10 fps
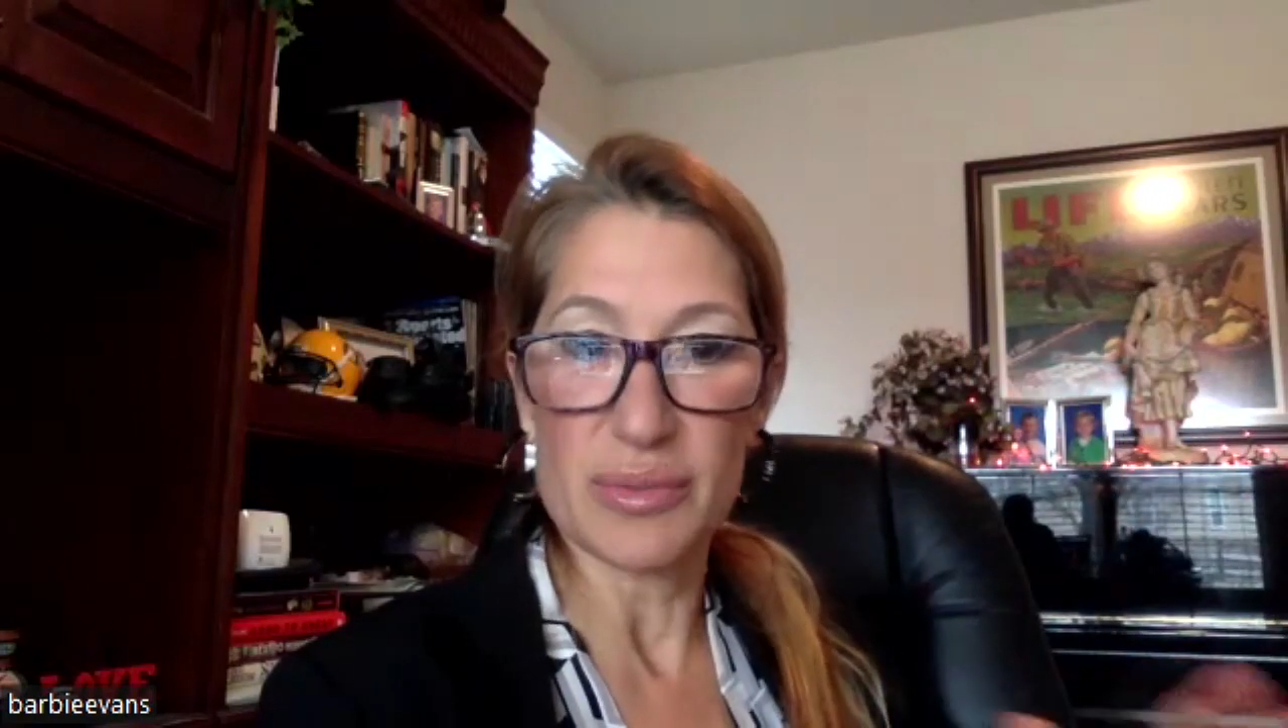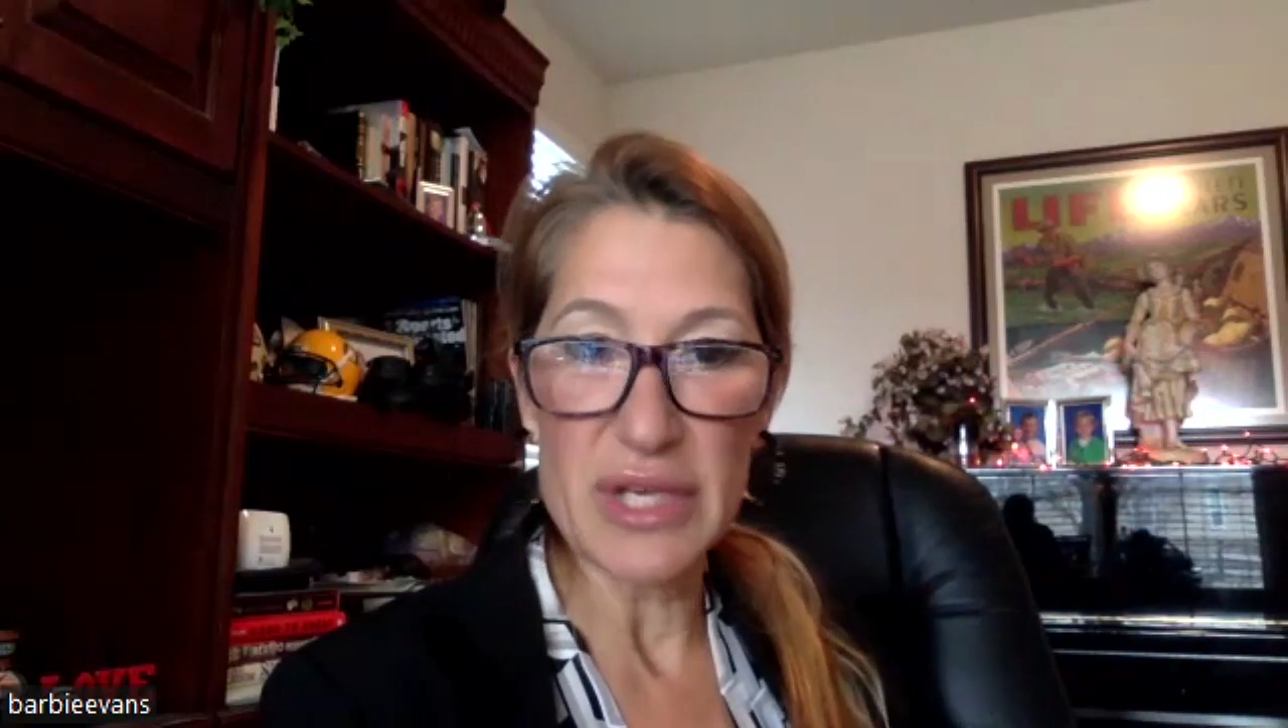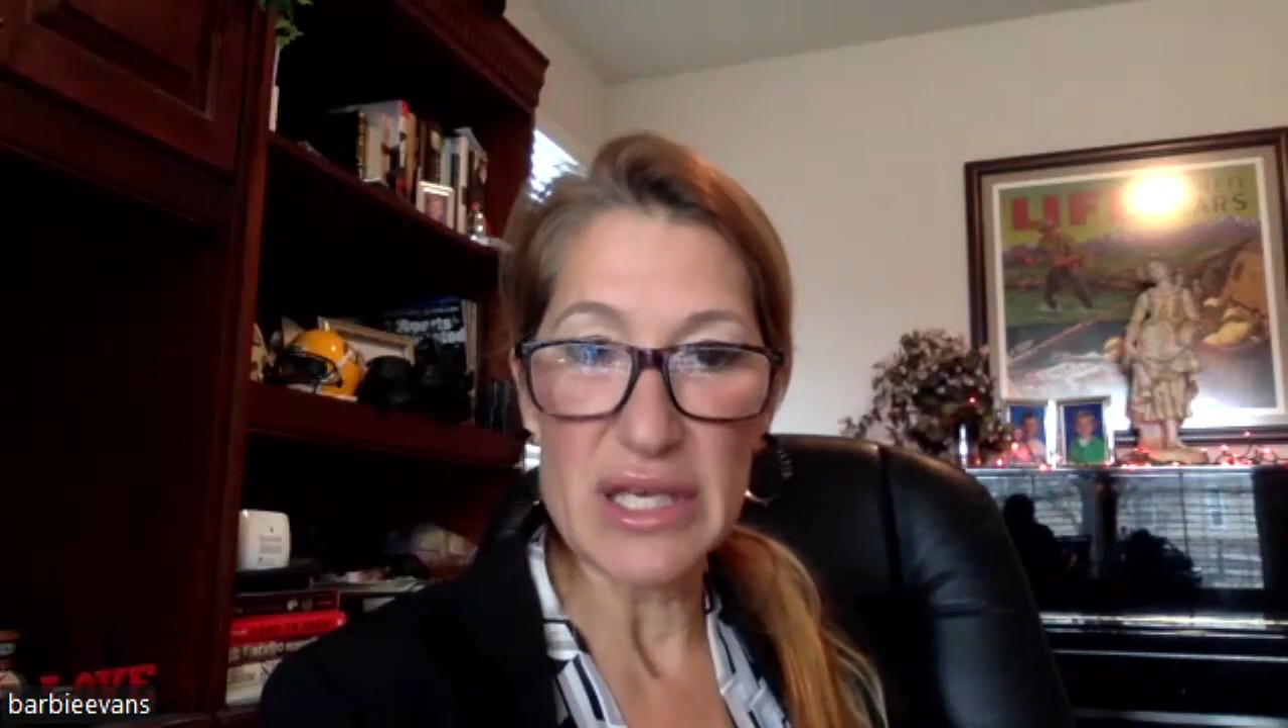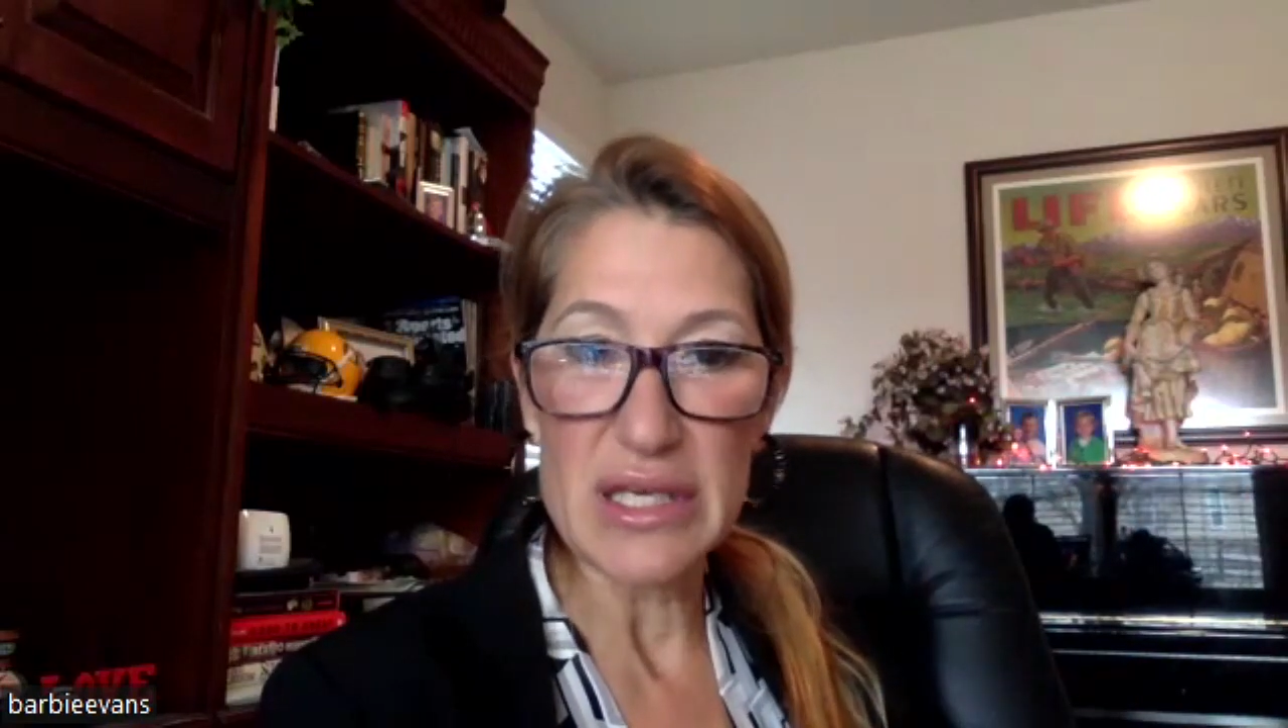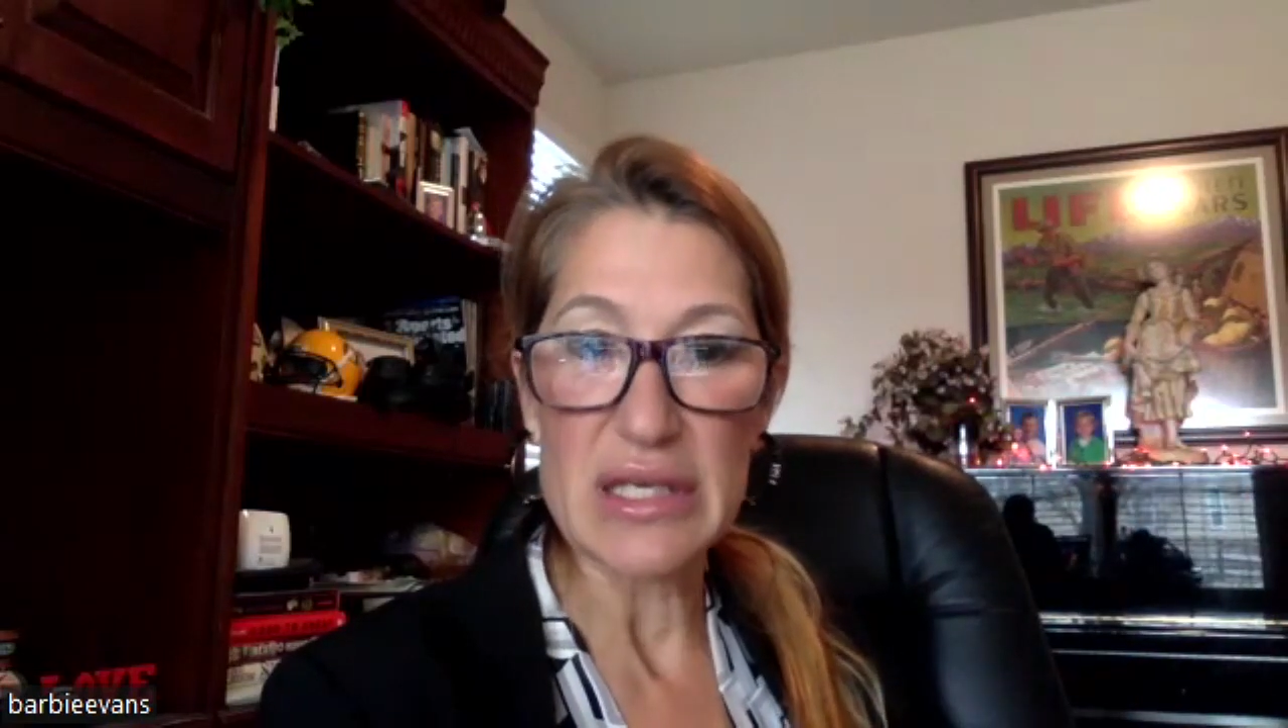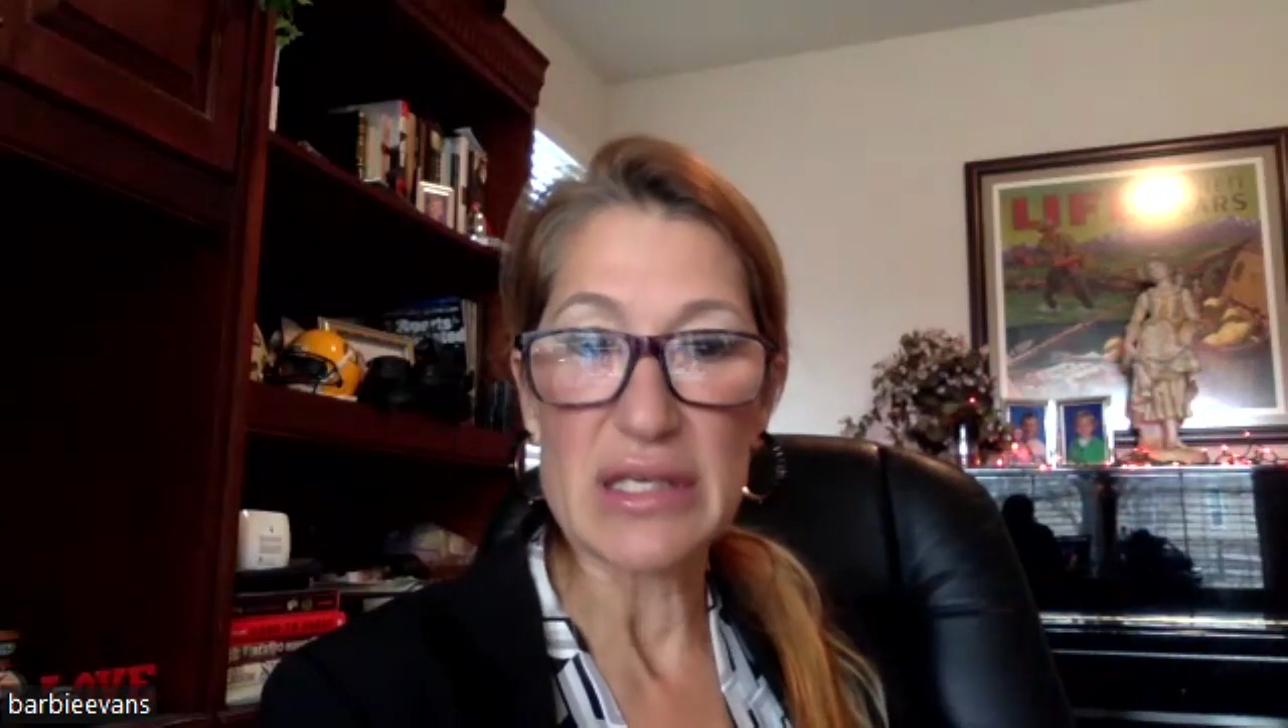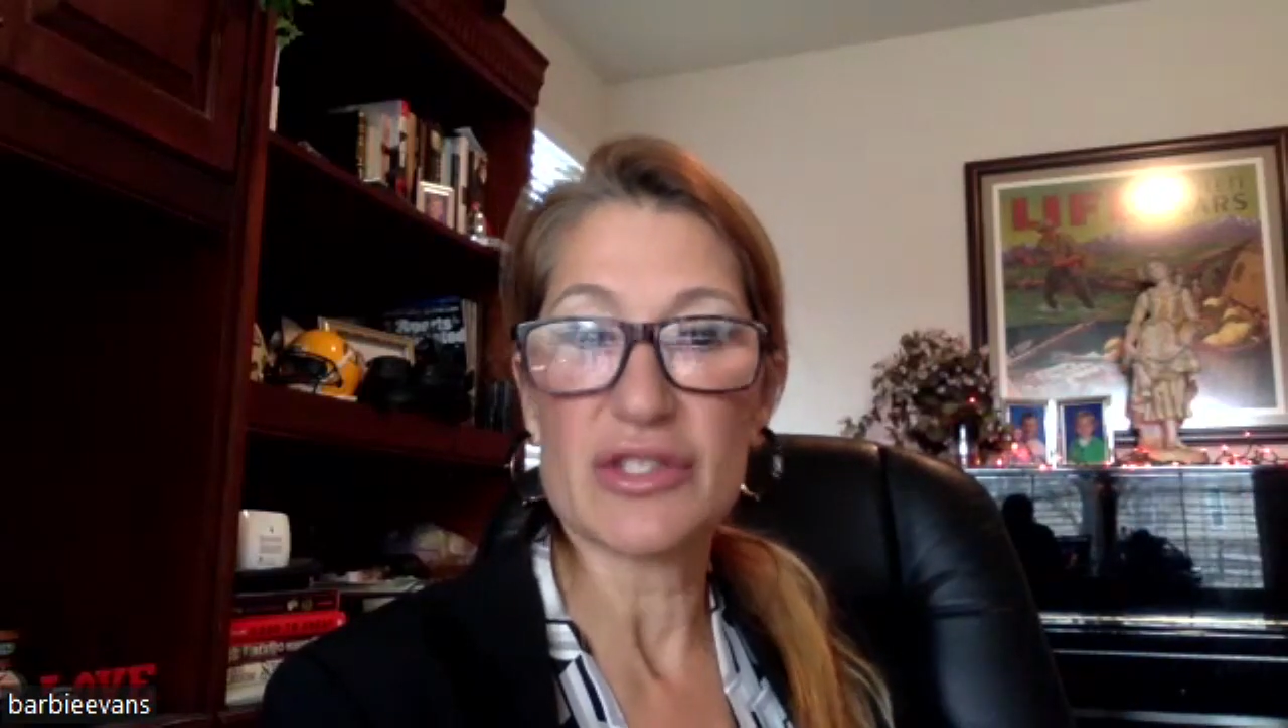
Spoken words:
peeing